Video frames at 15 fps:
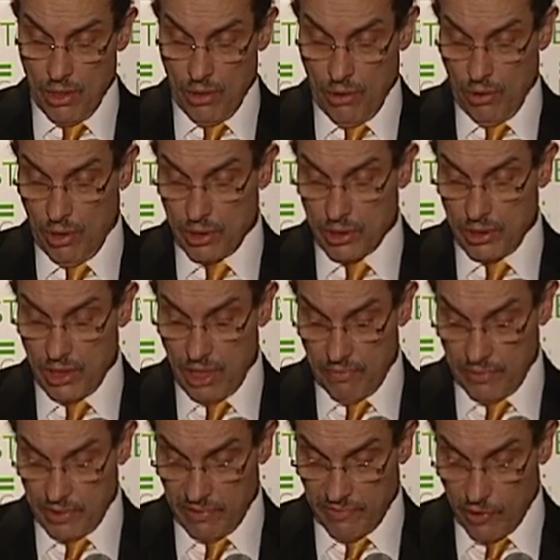or the
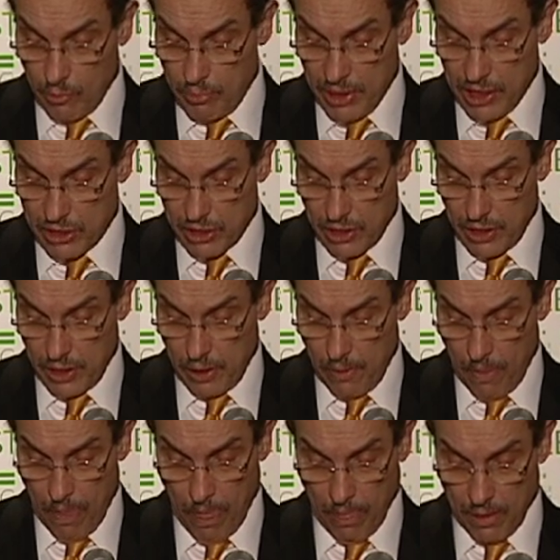level of obesity,
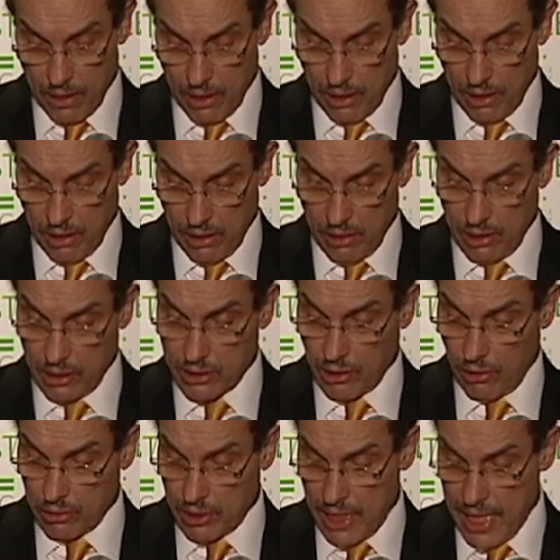
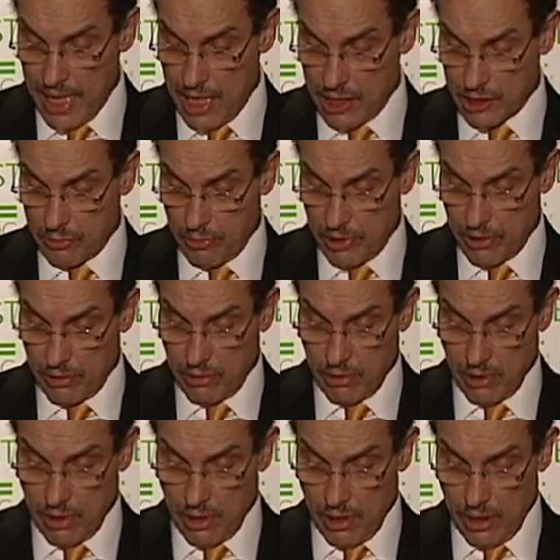adult asthma,
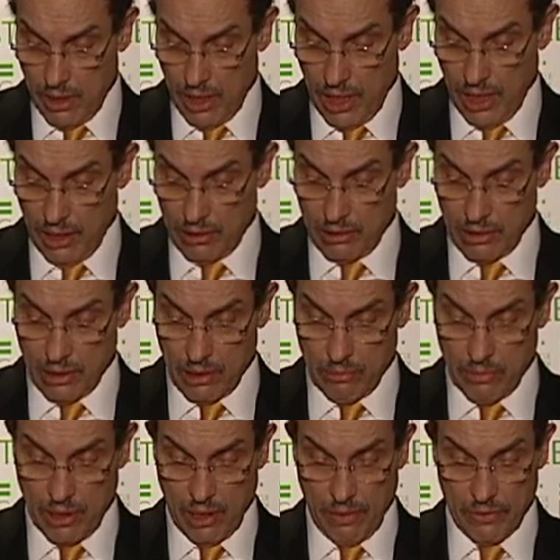and
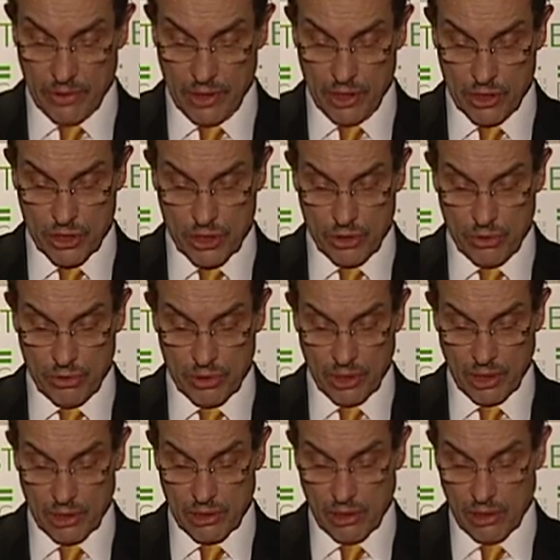other issues
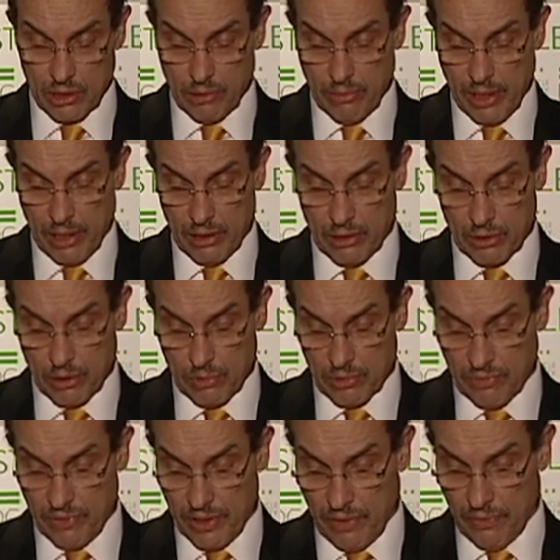that are talked about in terms
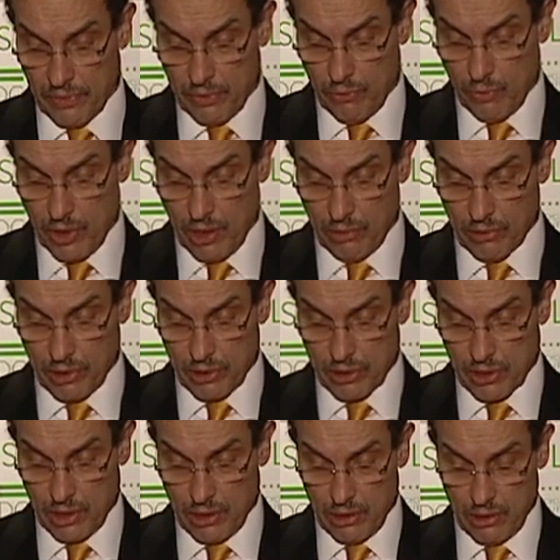of health and
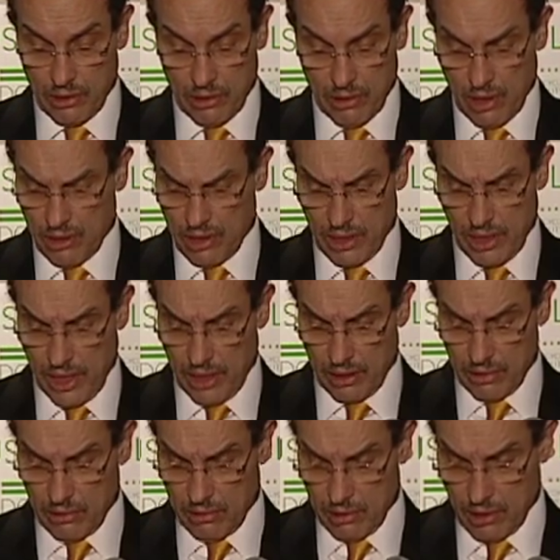wellness, and then there are other
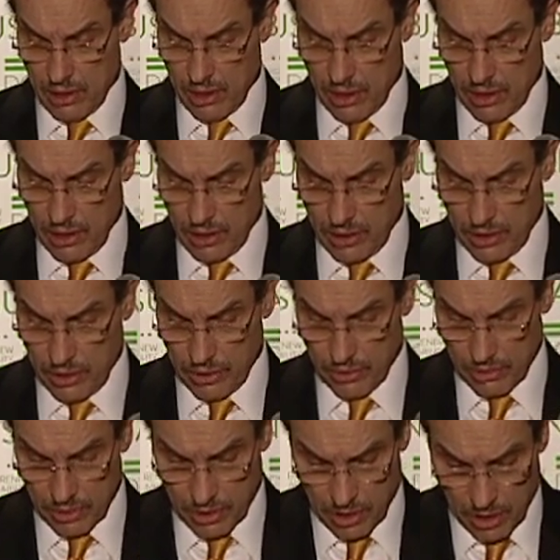data in
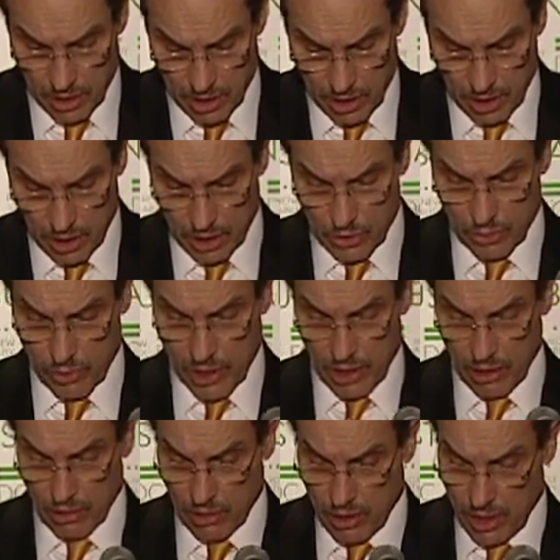here as
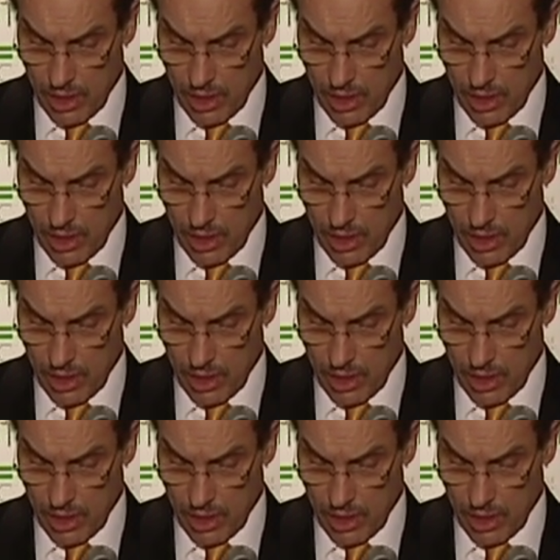well.